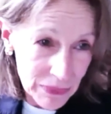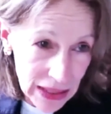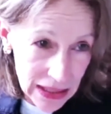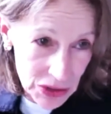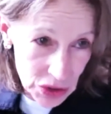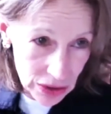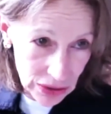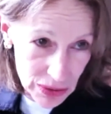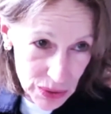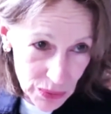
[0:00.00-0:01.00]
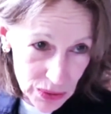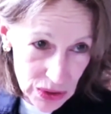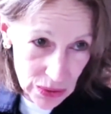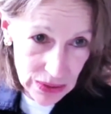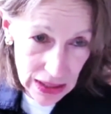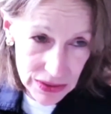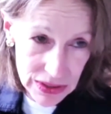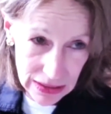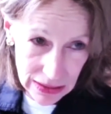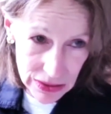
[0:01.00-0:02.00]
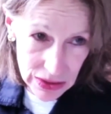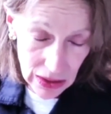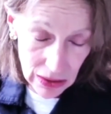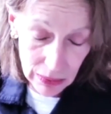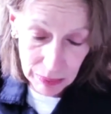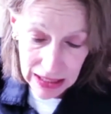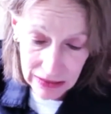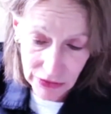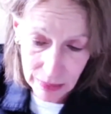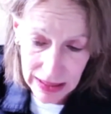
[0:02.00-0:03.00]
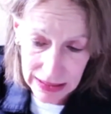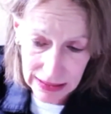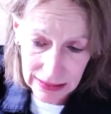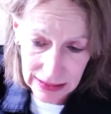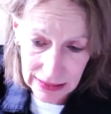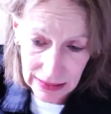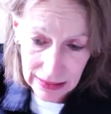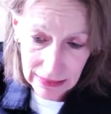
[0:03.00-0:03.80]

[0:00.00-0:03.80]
he took those wounds 2000 years ago and paid for my healing.